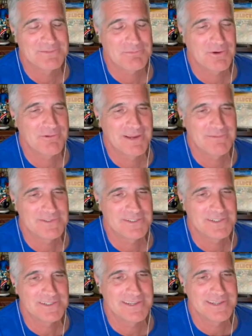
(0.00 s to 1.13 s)
it's programmed
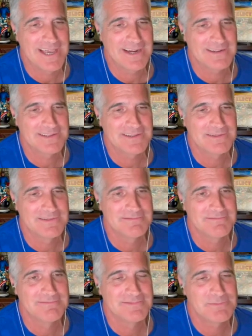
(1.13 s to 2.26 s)
to act and
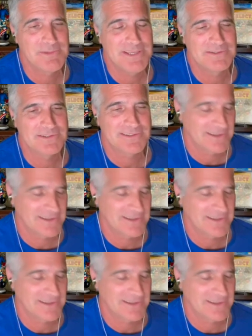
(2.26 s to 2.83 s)
speak just